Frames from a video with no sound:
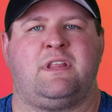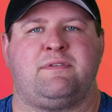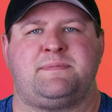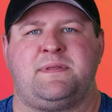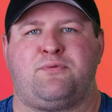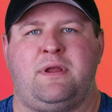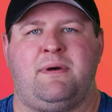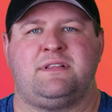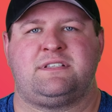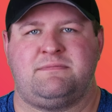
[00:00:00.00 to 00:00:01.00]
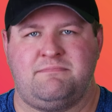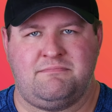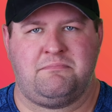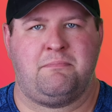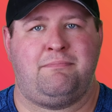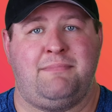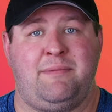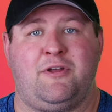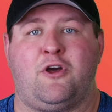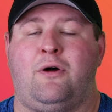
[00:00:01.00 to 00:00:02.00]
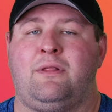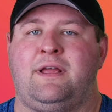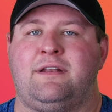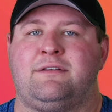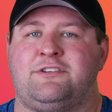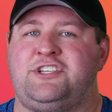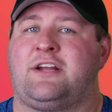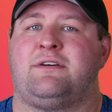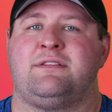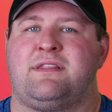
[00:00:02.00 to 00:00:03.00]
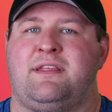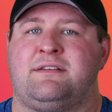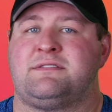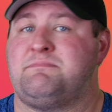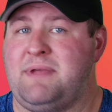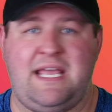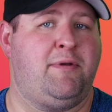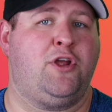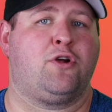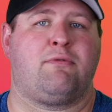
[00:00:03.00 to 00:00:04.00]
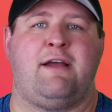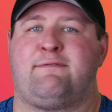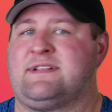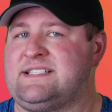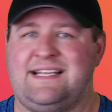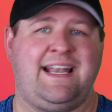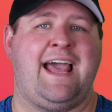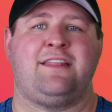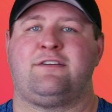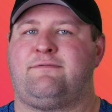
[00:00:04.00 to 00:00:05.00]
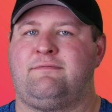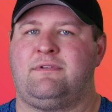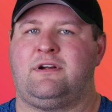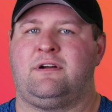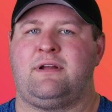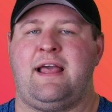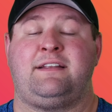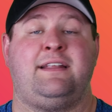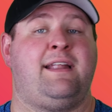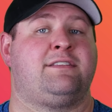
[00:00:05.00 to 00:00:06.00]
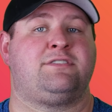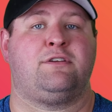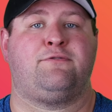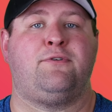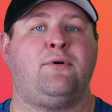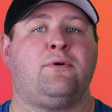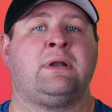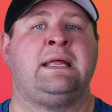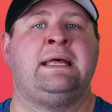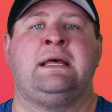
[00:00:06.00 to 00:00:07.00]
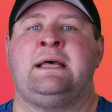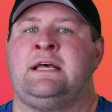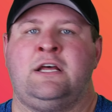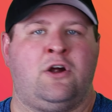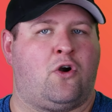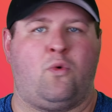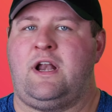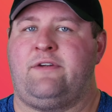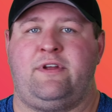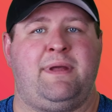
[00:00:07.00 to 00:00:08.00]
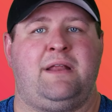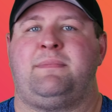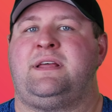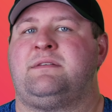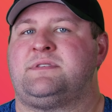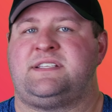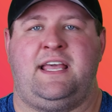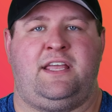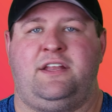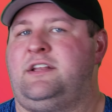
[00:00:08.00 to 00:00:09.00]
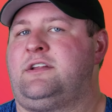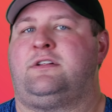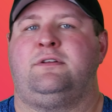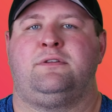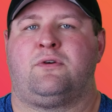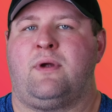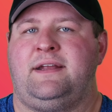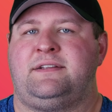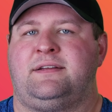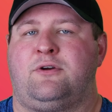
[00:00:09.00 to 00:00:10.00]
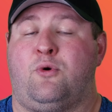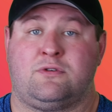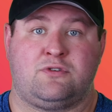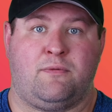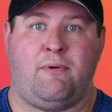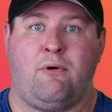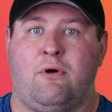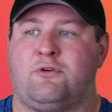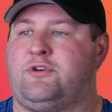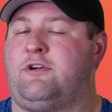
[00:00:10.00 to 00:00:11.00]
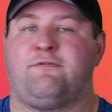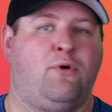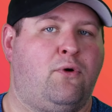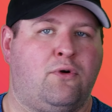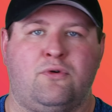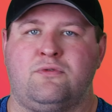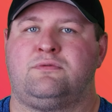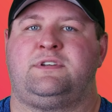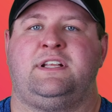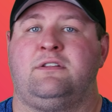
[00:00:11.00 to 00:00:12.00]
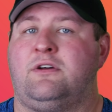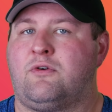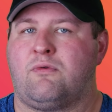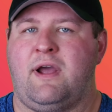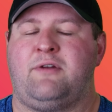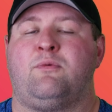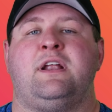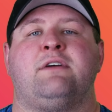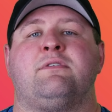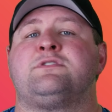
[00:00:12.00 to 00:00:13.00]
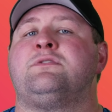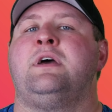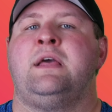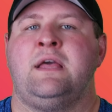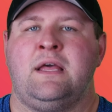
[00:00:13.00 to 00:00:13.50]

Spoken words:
if it's been 3 months, maybe call in, check on things. Maybe your reference didn't answer their phone, or whatever. You made a mistake, you didn't include the right course report, or your photo didn't look right, whatever. So